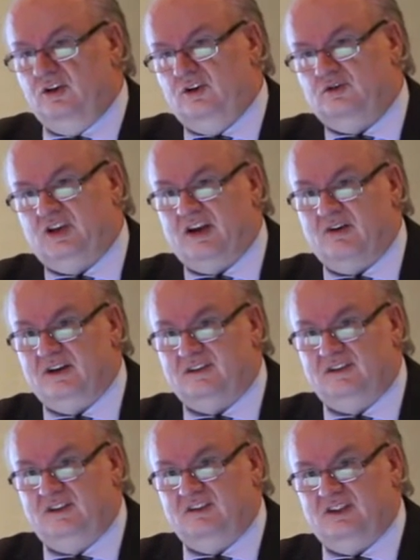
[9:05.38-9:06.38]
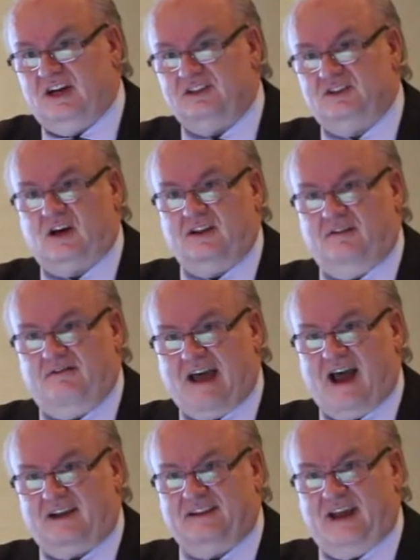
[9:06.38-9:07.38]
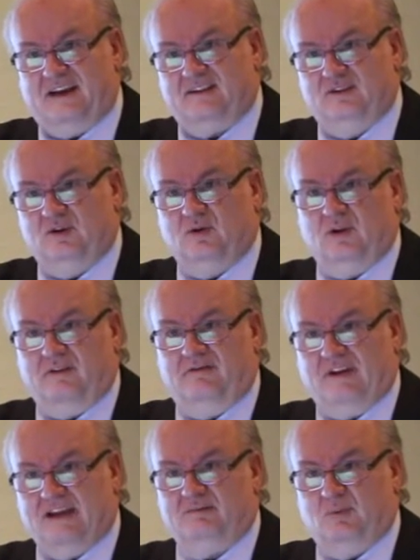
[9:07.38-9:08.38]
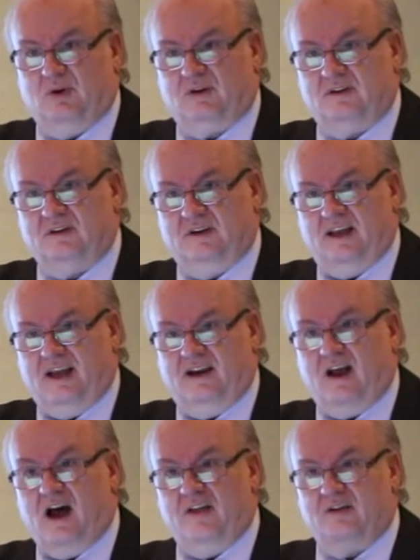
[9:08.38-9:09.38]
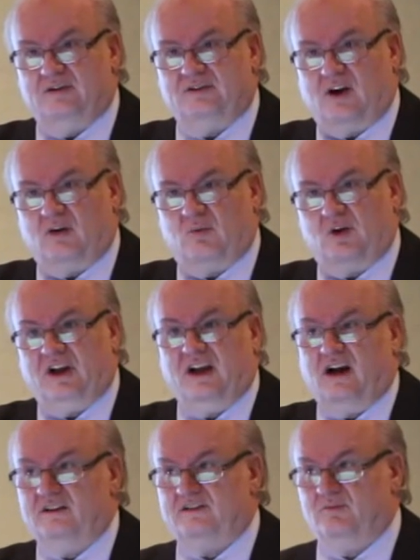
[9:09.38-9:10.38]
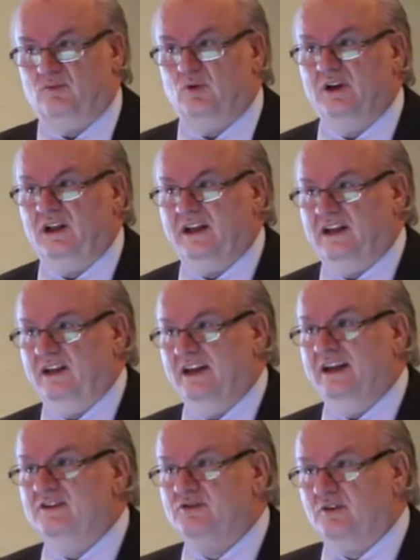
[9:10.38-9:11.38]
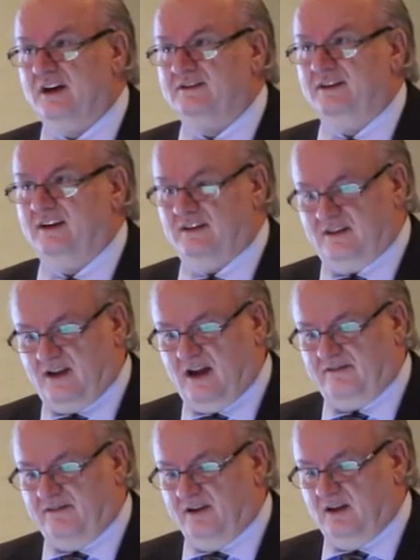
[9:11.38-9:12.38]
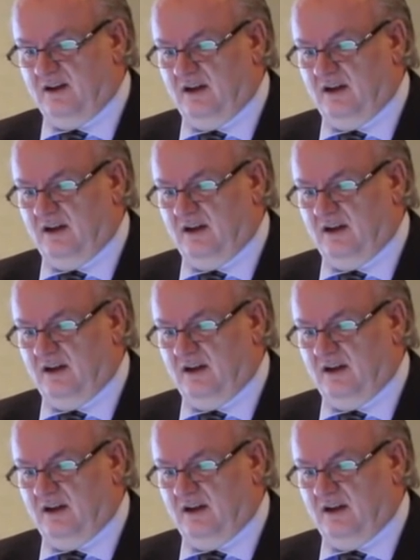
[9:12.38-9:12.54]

Yogendra touched on the fact that Google and Facebook and others are working on some really interesting stuff.